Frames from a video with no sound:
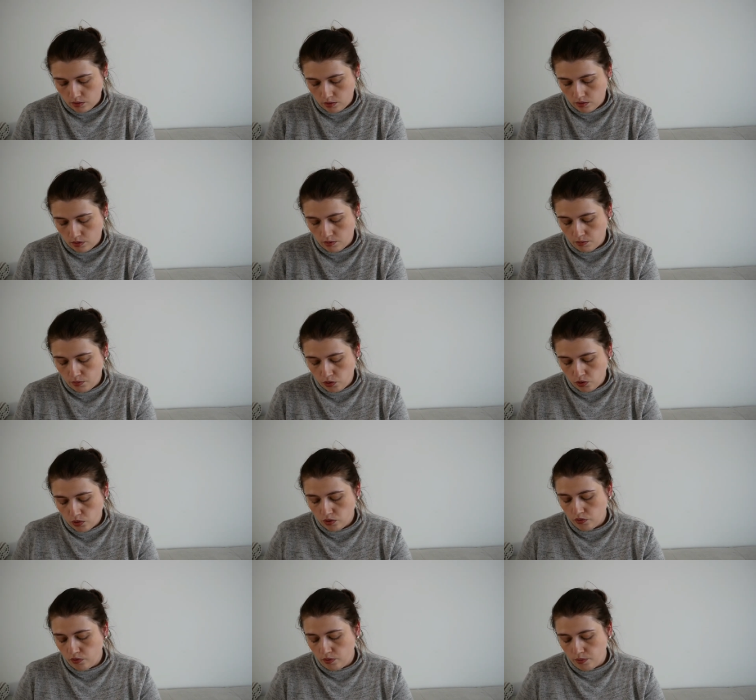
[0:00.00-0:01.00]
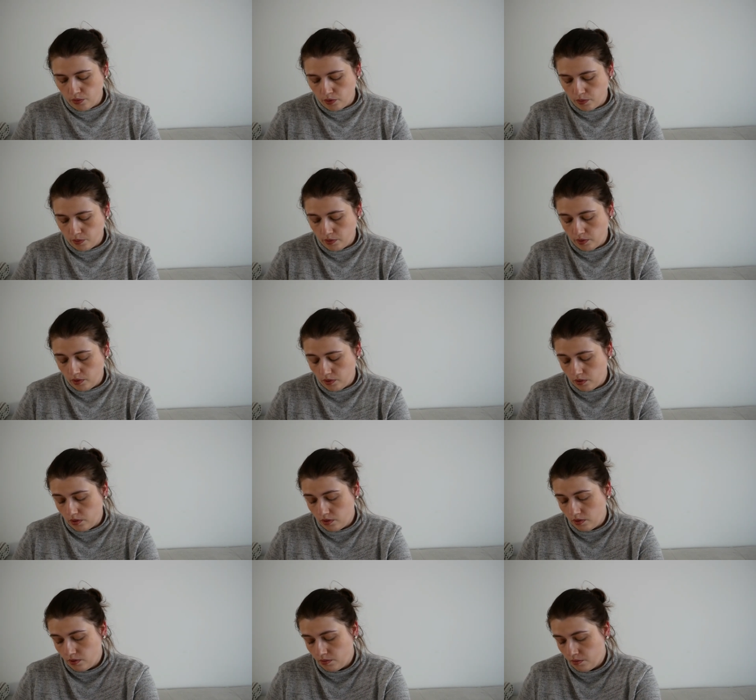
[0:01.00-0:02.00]
The beautiful purple
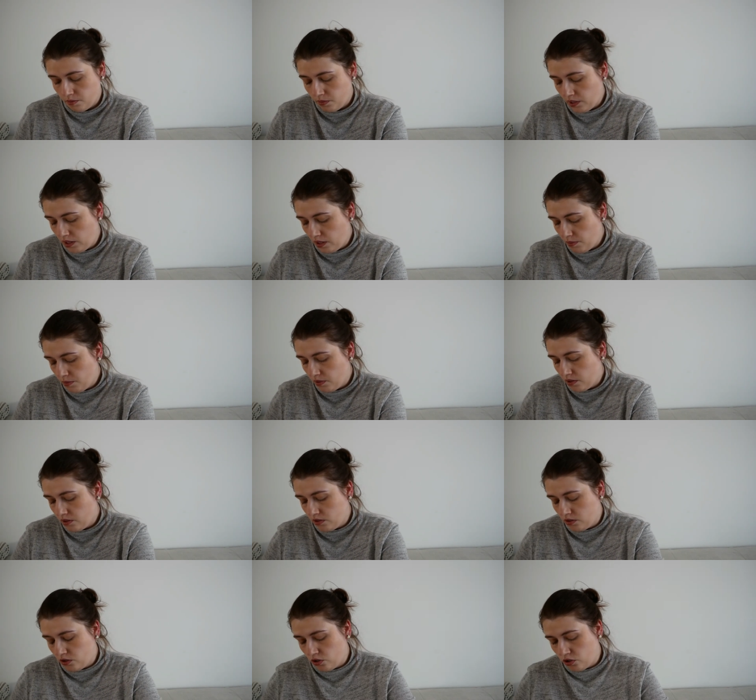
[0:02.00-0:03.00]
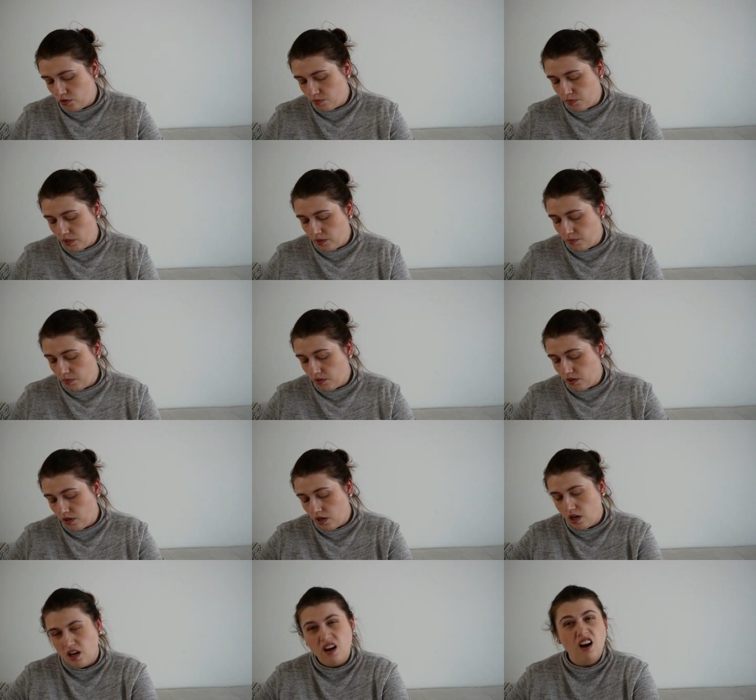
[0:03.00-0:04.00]
paper, tissue paper.
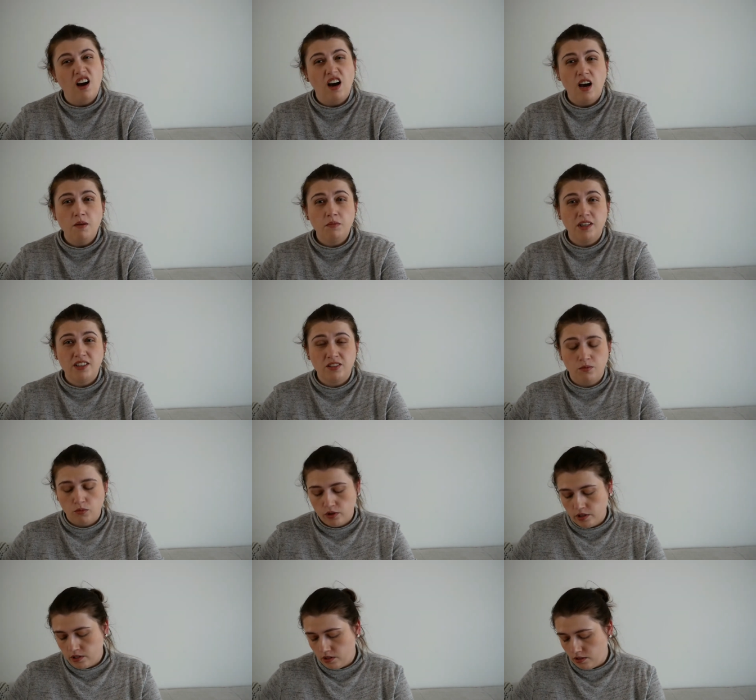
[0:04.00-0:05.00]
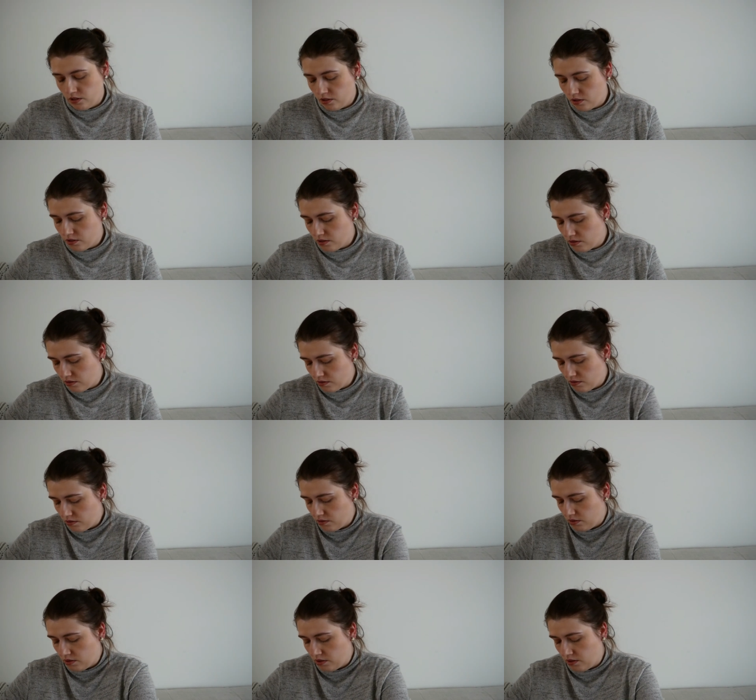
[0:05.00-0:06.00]
I'm getting more excited.
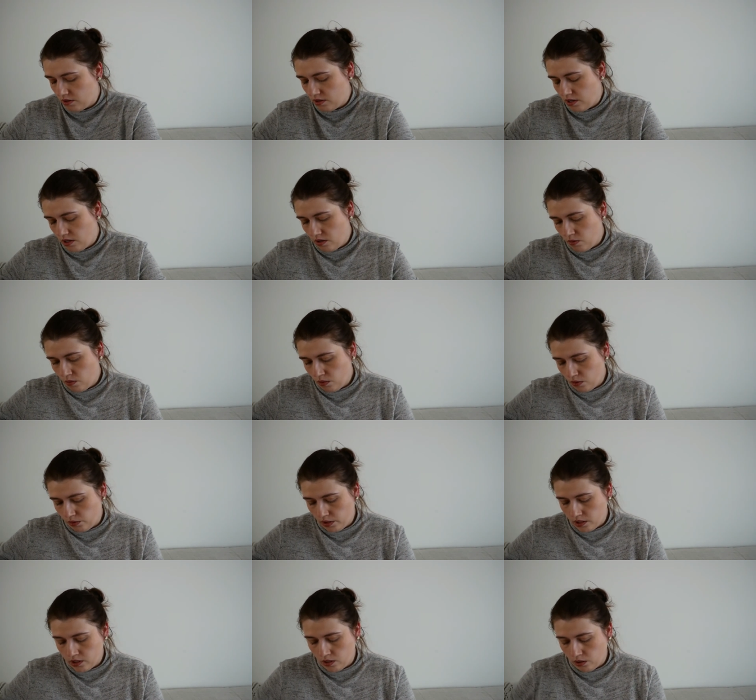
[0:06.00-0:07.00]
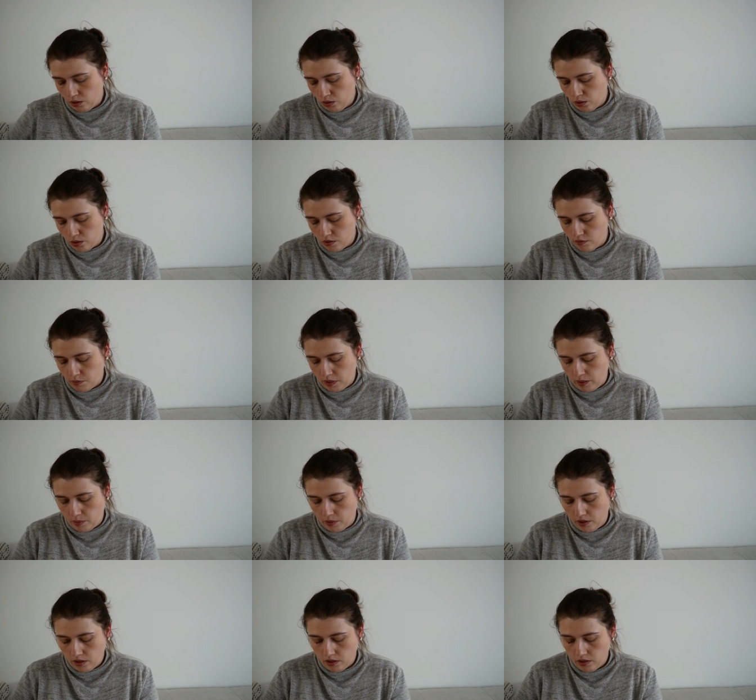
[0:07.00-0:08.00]
Oh, that's lots of
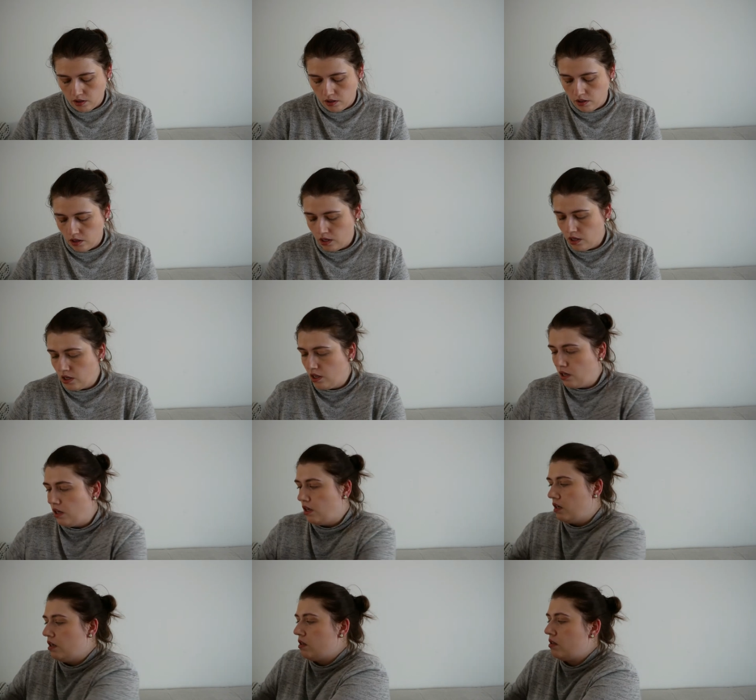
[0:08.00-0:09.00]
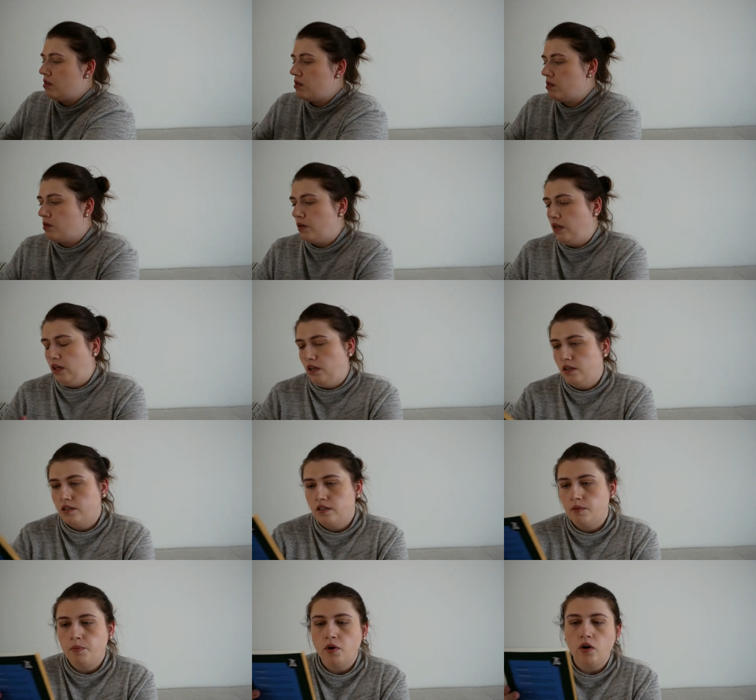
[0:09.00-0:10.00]
paper. So
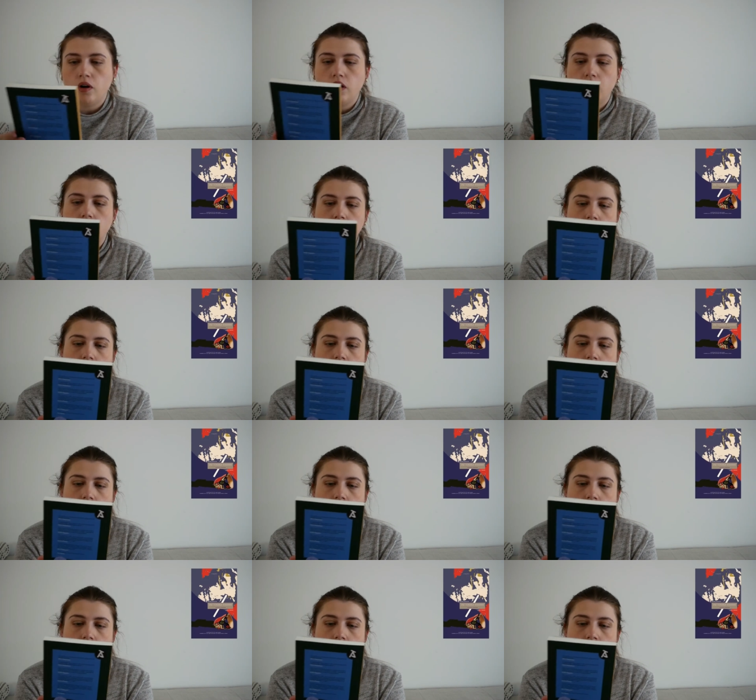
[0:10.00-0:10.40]
here's the book.